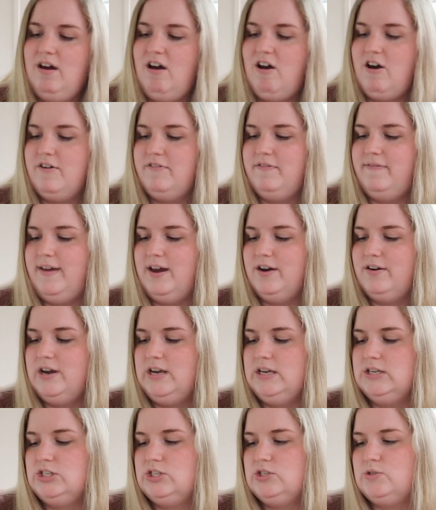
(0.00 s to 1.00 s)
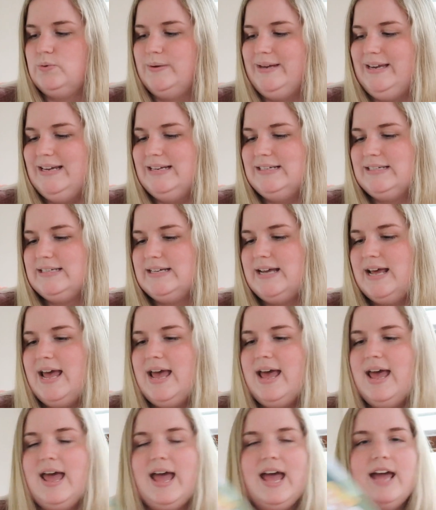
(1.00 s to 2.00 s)
are very sweet,
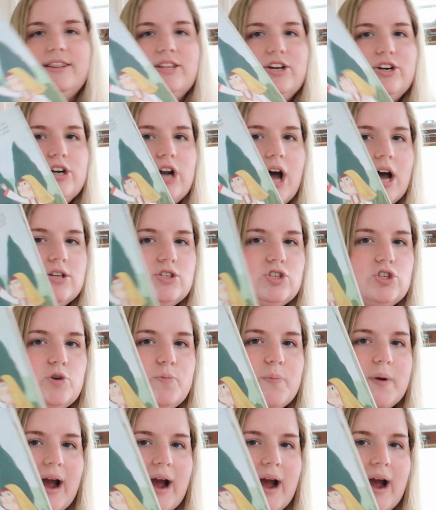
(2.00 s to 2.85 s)
and they're not super